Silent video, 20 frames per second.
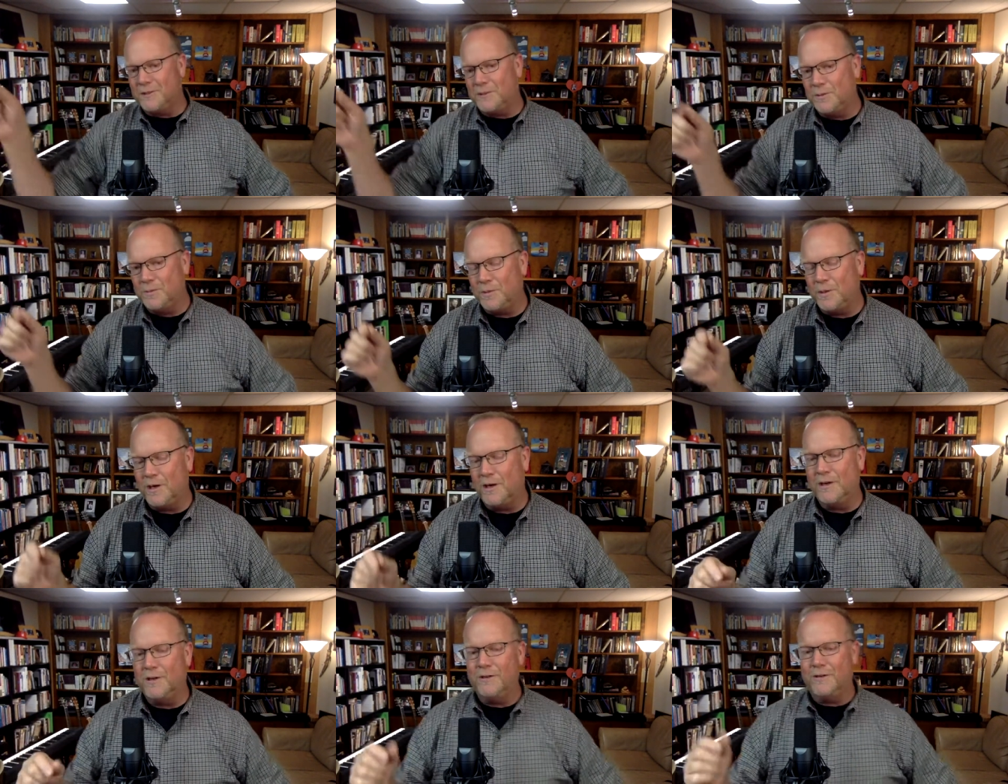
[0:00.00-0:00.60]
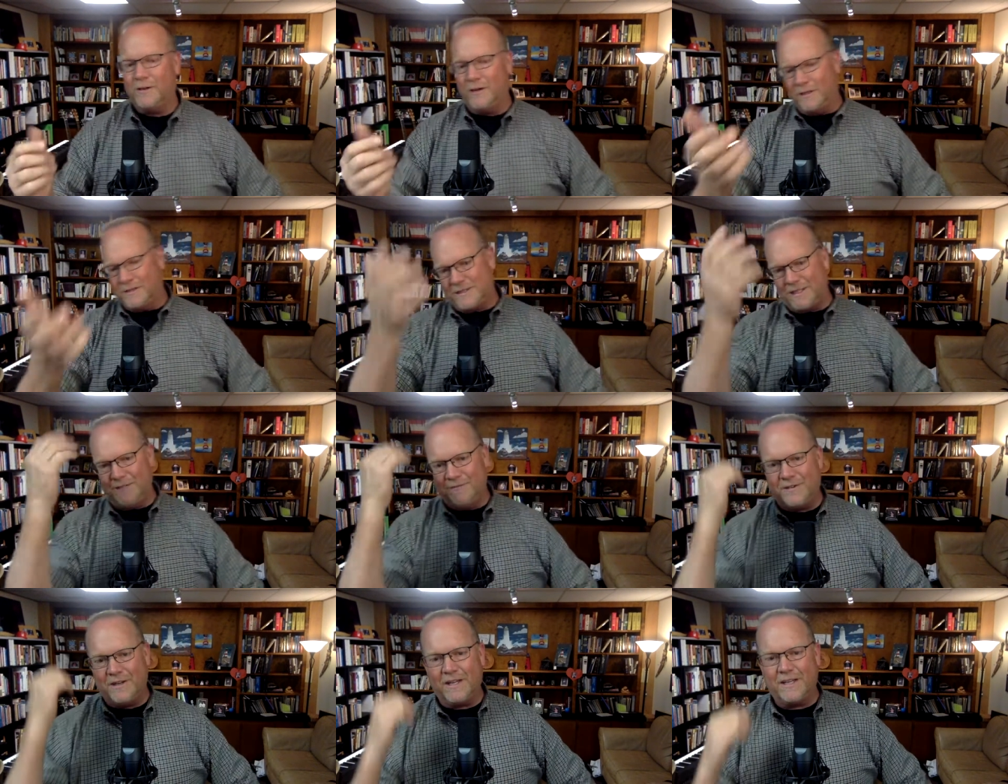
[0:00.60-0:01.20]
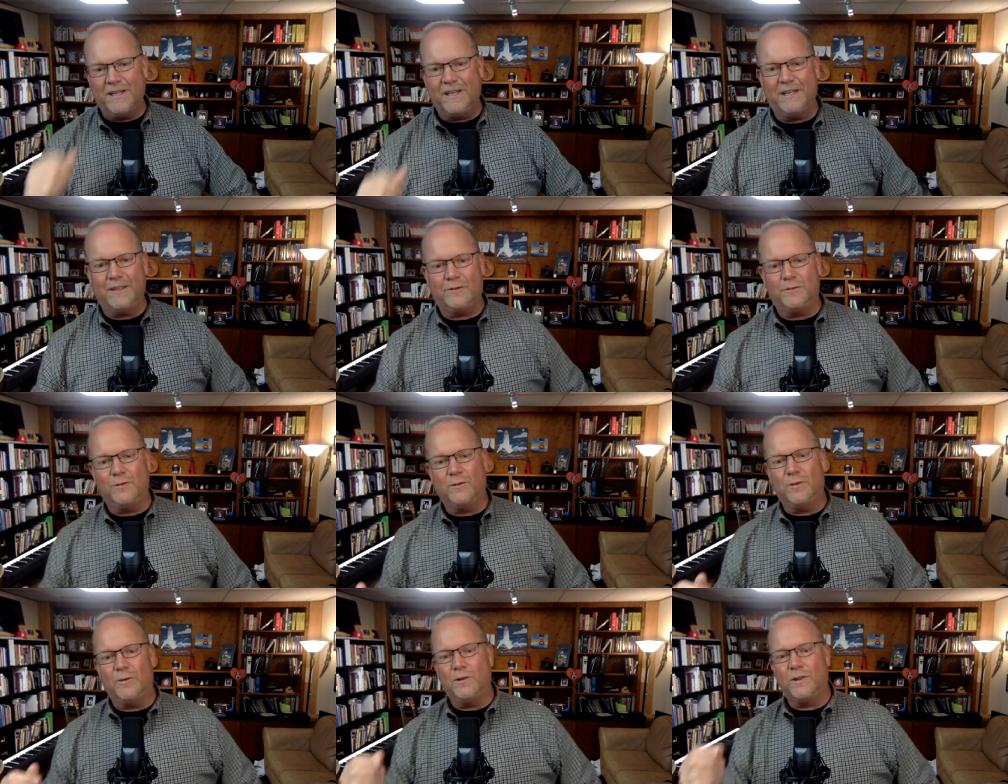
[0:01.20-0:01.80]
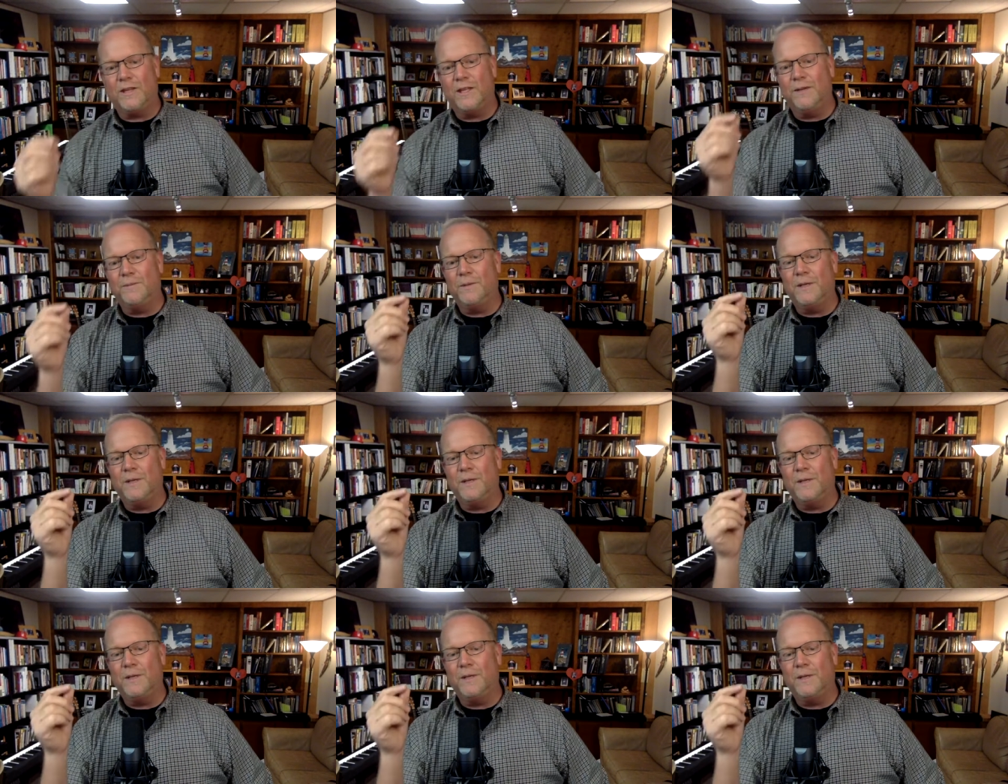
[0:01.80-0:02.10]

two parter, or I'll see if I can get through the whole thing.